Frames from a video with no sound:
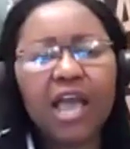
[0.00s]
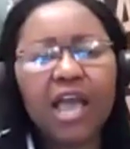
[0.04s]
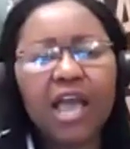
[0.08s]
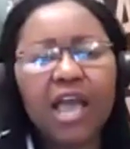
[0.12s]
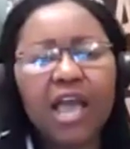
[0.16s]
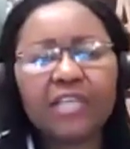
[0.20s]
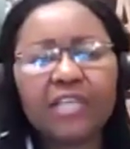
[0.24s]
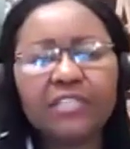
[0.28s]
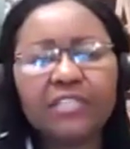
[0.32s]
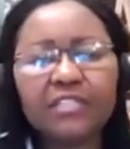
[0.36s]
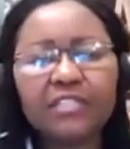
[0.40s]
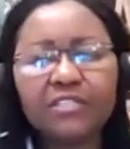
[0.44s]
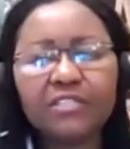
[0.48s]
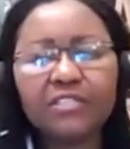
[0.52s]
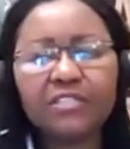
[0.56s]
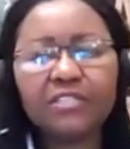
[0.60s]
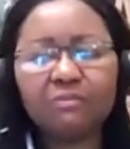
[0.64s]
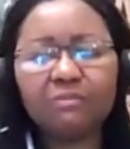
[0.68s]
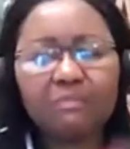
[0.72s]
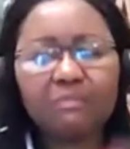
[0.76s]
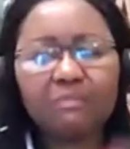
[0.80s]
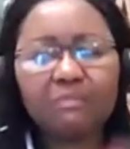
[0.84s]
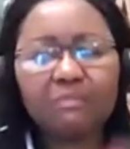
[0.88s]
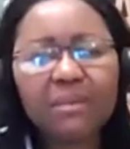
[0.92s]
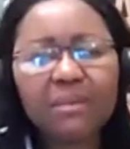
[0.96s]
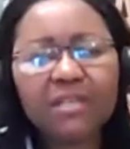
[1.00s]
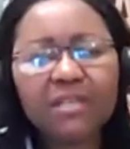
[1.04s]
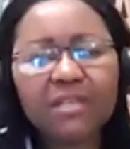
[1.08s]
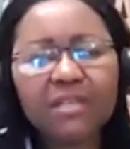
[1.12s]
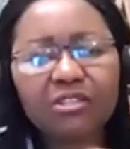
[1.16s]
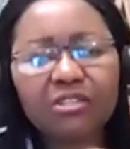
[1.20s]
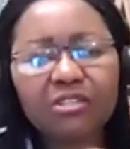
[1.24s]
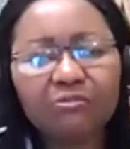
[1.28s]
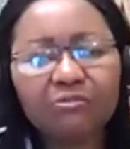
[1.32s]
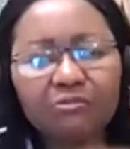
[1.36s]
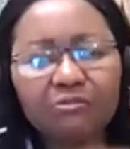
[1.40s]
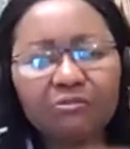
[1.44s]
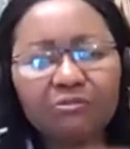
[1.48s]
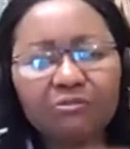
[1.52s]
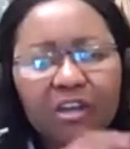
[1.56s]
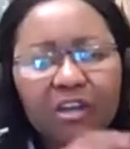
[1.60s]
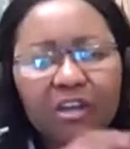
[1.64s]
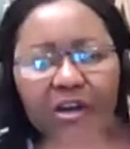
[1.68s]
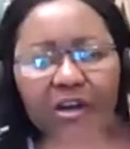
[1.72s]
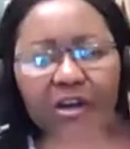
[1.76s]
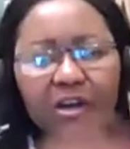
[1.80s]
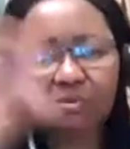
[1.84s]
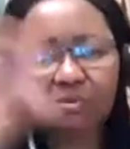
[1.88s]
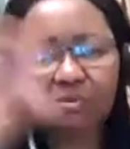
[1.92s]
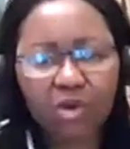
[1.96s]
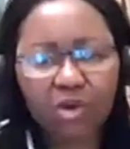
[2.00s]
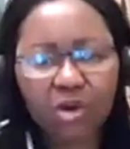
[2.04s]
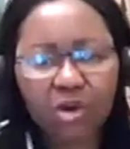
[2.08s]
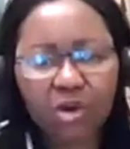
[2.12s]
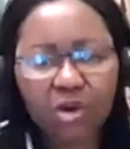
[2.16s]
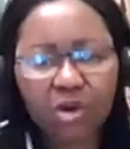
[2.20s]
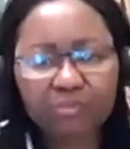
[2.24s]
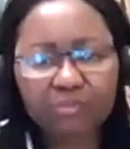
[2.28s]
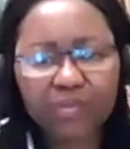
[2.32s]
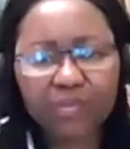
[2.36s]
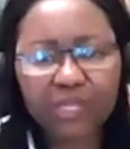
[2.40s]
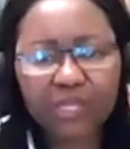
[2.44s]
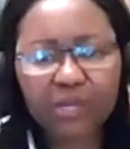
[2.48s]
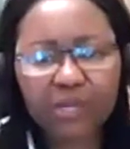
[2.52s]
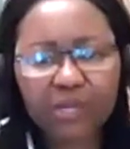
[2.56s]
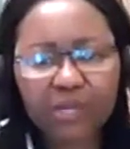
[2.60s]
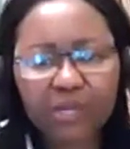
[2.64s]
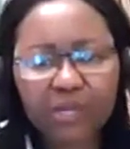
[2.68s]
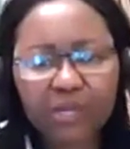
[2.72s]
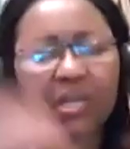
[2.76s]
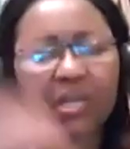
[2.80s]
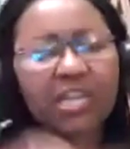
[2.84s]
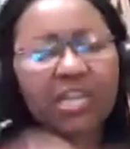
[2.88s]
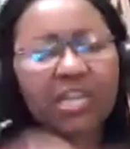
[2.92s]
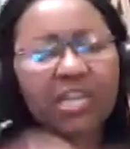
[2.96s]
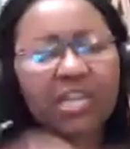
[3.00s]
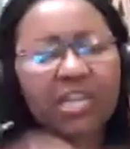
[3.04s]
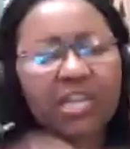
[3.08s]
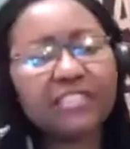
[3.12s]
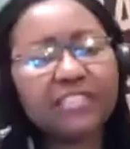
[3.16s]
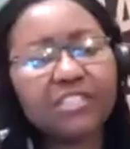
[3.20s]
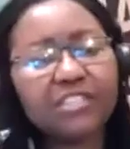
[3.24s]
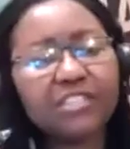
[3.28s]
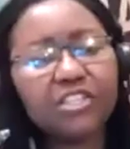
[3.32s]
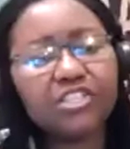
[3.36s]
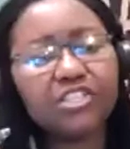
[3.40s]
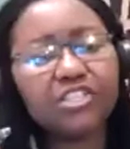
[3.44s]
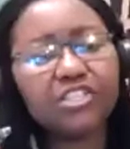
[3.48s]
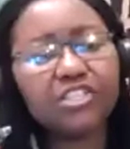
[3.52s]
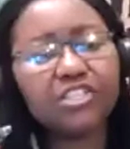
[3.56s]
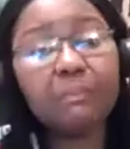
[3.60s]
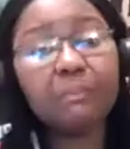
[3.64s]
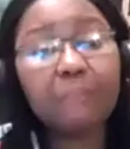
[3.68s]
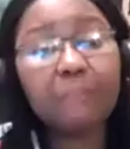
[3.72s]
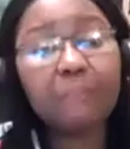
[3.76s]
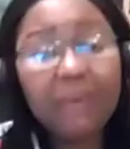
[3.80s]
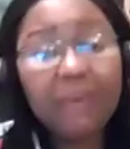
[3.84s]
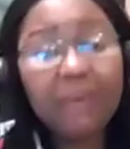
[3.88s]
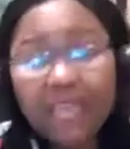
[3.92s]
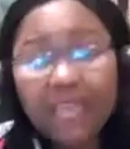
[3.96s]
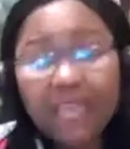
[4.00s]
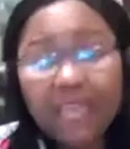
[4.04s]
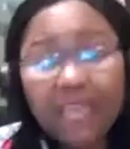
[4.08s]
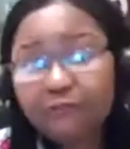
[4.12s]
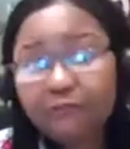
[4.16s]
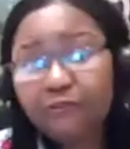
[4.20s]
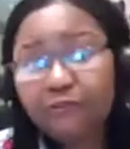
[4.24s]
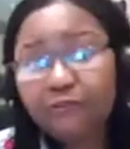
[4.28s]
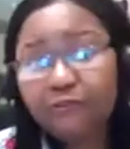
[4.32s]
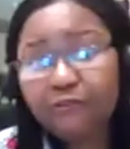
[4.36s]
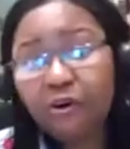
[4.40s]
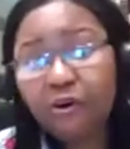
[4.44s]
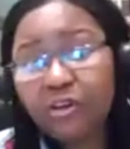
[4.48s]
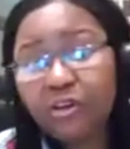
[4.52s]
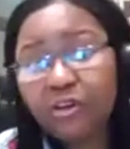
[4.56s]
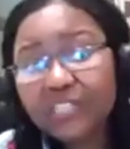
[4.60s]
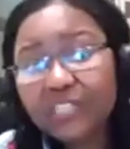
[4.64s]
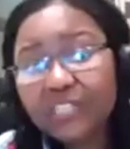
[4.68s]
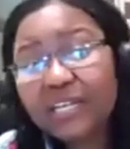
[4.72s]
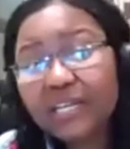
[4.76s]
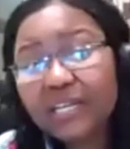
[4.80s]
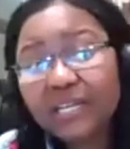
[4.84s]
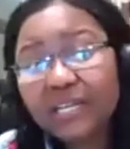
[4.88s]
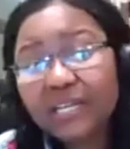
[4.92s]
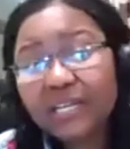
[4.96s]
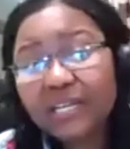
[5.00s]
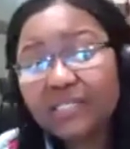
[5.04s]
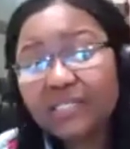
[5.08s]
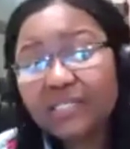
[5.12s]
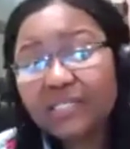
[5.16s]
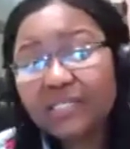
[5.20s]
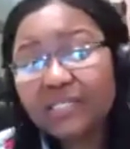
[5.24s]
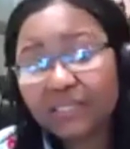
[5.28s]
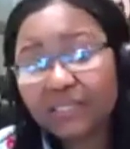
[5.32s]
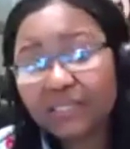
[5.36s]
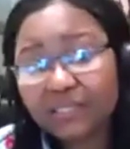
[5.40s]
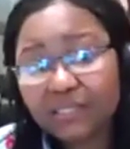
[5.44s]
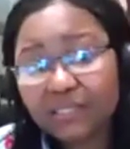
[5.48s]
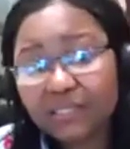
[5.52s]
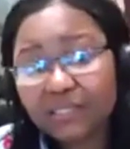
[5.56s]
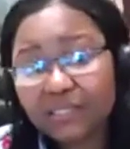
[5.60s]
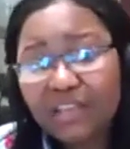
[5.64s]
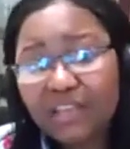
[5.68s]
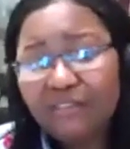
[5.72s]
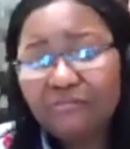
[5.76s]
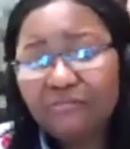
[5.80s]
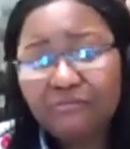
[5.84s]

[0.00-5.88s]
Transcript: And some members of one big organization paid for the analysis.